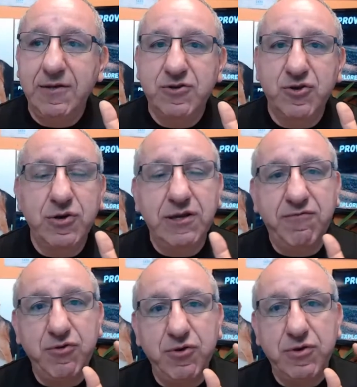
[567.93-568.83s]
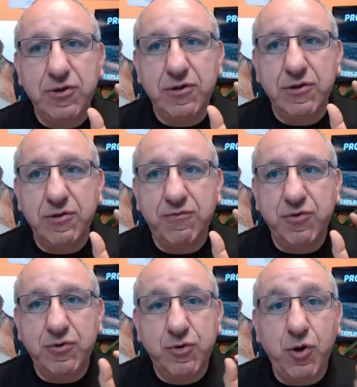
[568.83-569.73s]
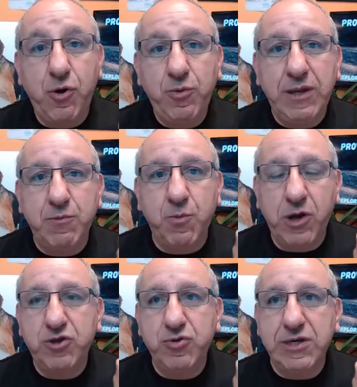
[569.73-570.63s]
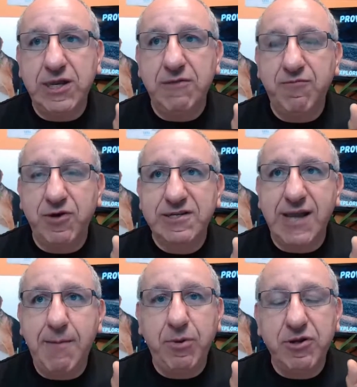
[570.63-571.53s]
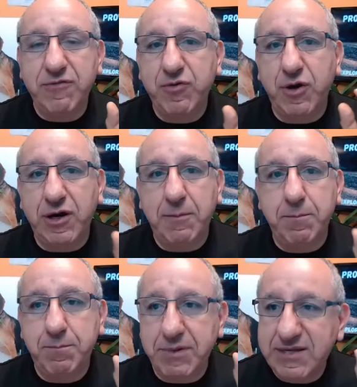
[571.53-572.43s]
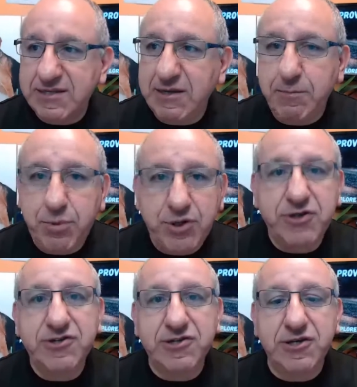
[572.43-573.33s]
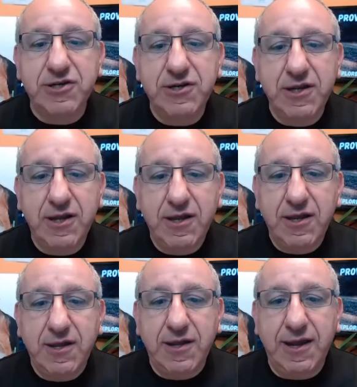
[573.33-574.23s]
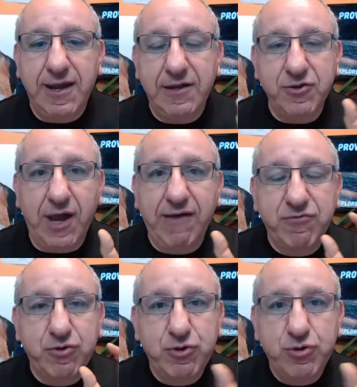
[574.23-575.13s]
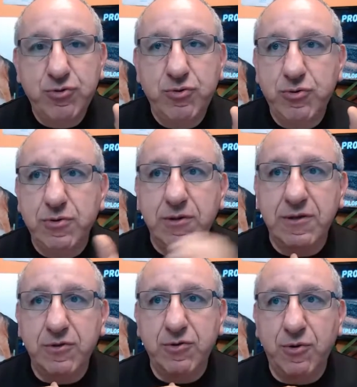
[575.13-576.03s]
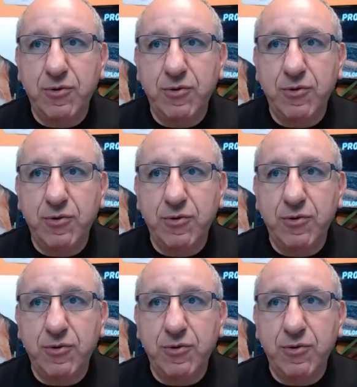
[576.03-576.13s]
So if you go with what you need, for example, if you are a busy person and you have you